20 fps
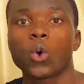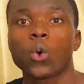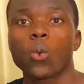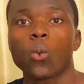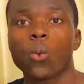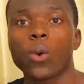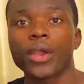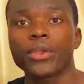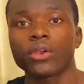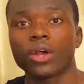
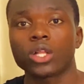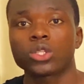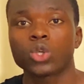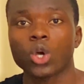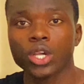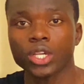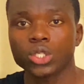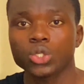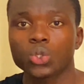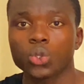when you are
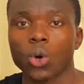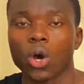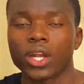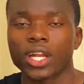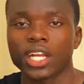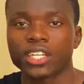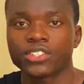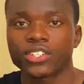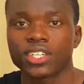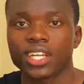talking to
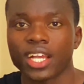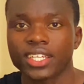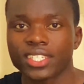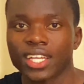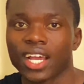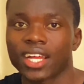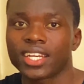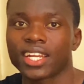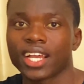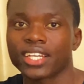other traders
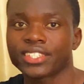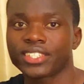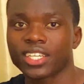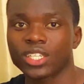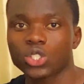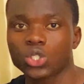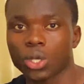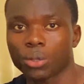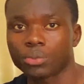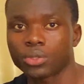and they are
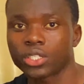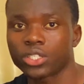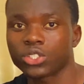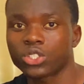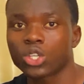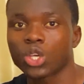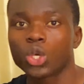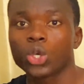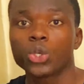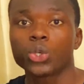saying some
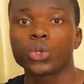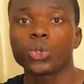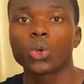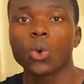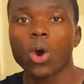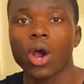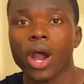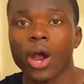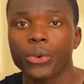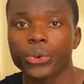things,
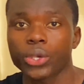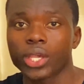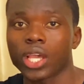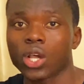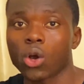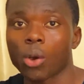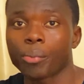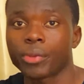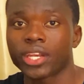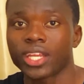how you can
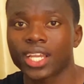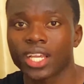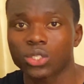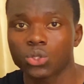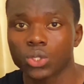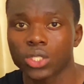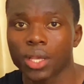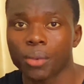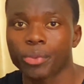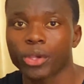communicate
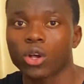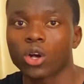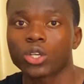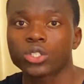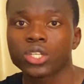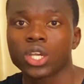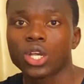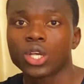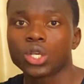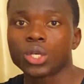with them,
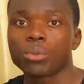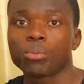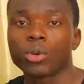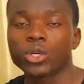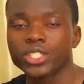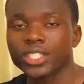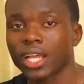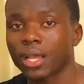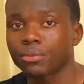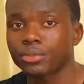because
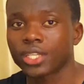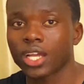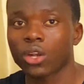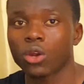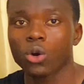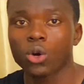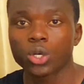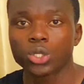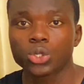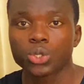most times they are
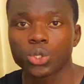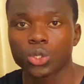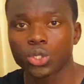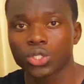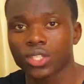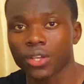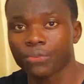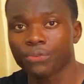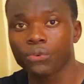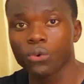not going to
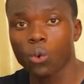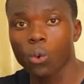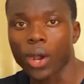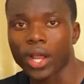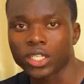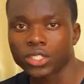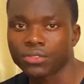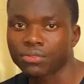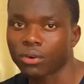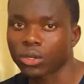use the full
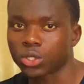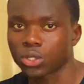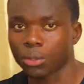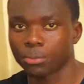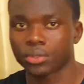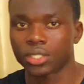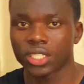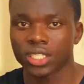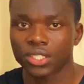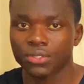words for some
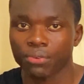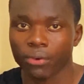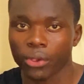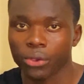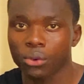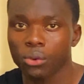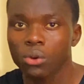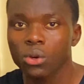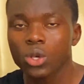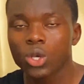things for
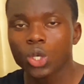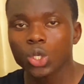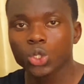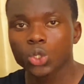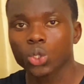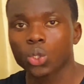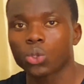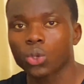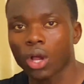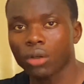you.
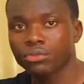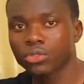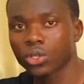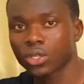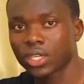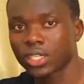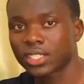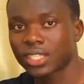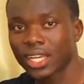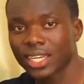So you have to
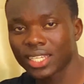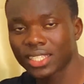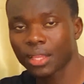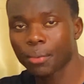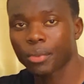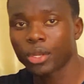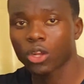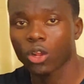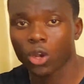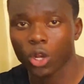understand the
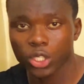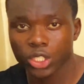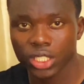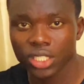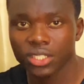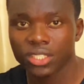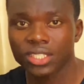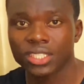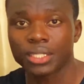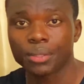
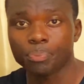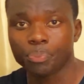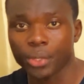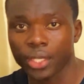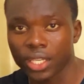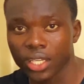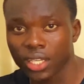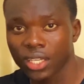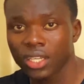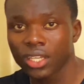terminologies,
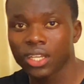TP,